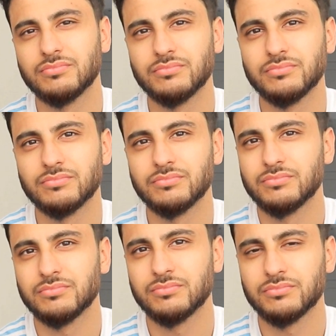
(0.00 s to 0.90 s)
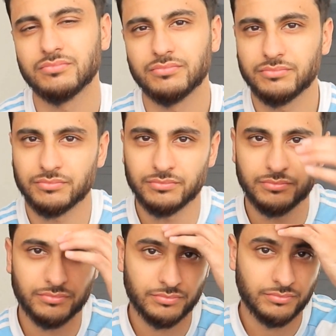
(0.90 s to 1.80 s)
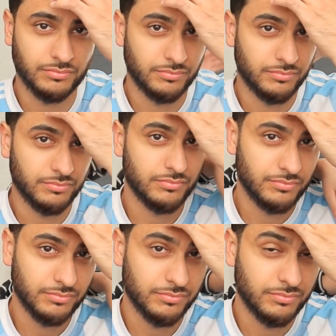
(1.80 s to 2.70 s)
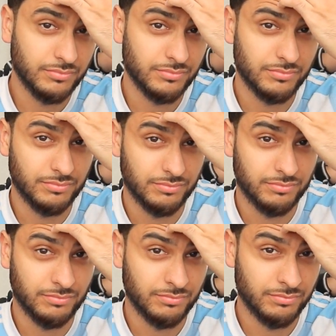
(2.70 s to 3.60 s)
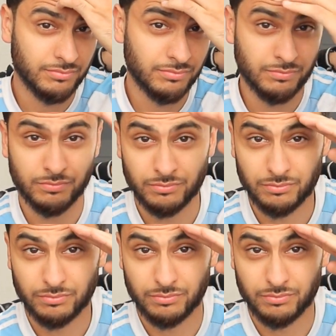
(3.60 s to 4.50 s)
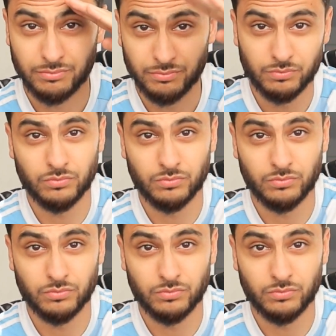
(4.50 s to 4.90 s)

(silent)